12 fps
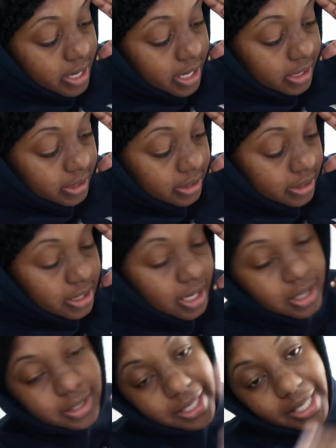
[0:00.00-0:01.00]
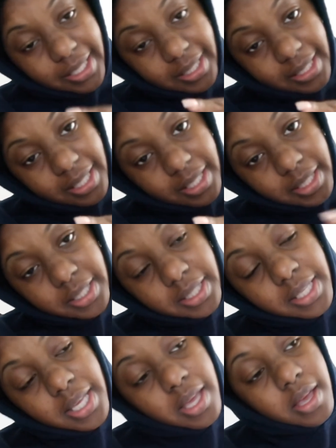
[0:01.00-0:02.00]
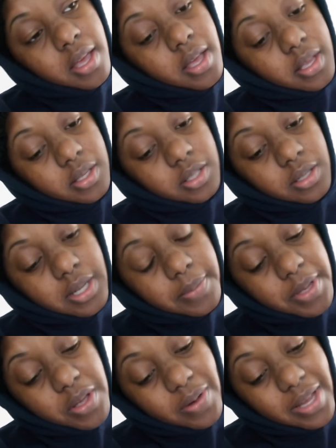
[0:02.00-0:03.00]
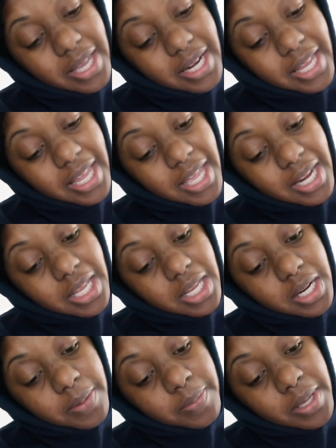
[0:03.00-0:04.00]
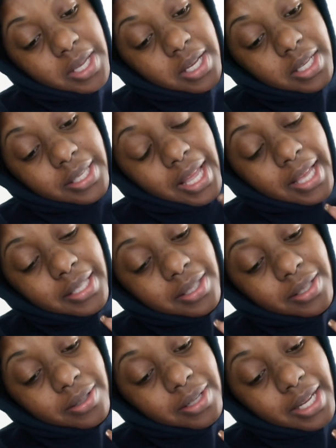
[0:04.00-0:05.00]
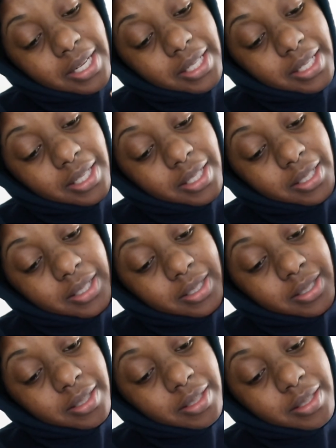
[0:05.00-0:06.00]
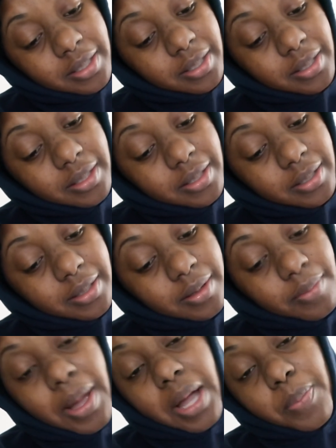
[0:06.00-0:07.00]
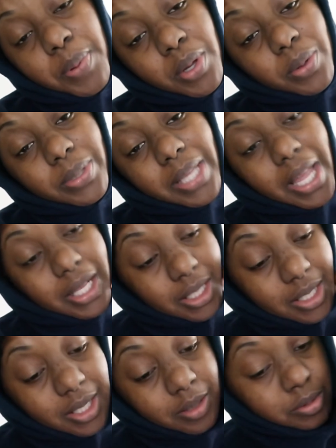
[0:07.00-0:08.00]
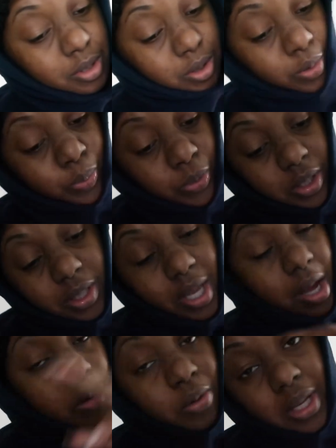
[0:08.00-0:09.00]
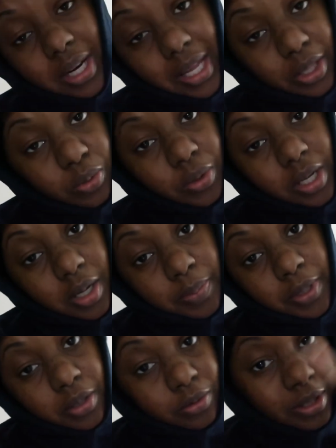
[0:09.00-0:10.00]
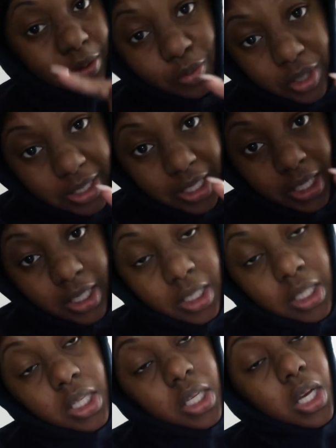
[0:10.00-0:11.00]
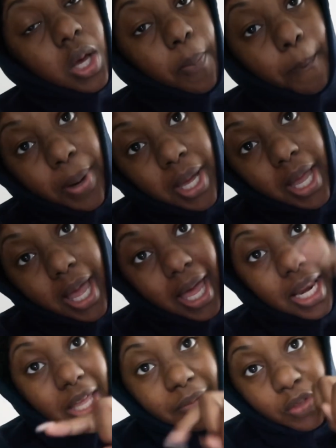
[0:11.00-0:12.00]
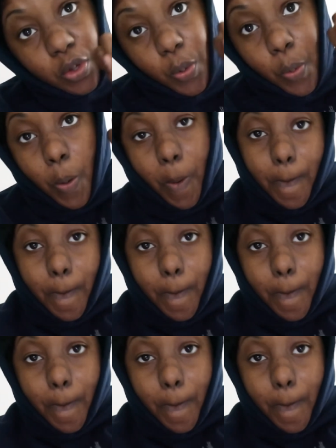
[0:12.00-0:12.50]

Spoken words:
I'll see y'all day six. So let me go ahead and edit because I still gotta get my computer was acting up. So y'all gonna get like 3 uploads in one day. But I love you.